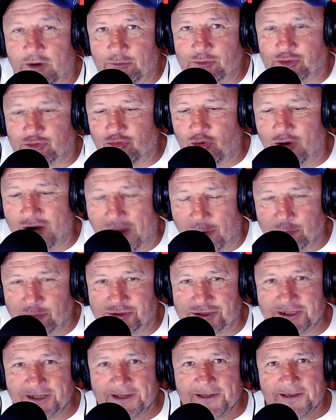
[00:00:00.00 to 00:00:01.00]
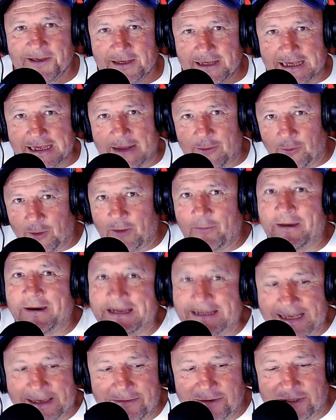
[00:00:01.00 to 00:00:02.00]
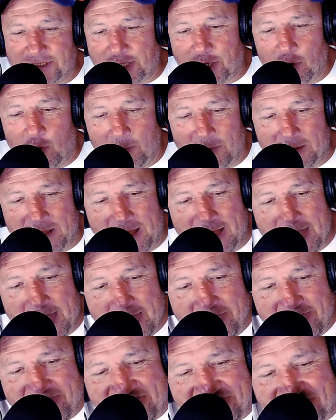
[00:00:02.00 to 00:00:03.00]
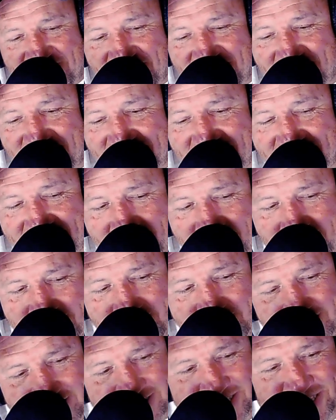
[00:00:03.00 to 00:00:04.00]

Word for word: it was run out. You get all the way there with your cup little